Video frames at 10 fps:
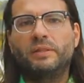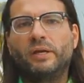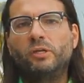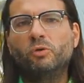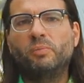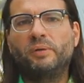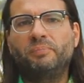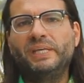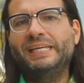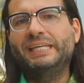The human
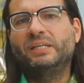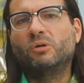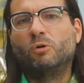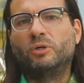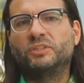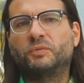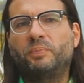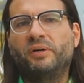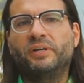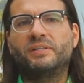being or
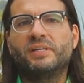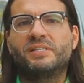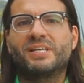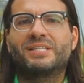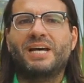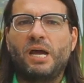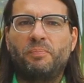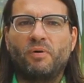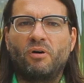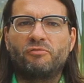spirit is a
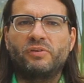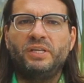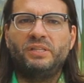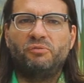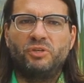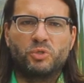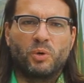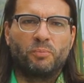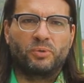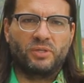type of
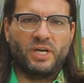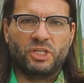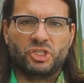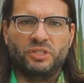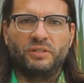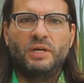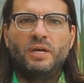individual production,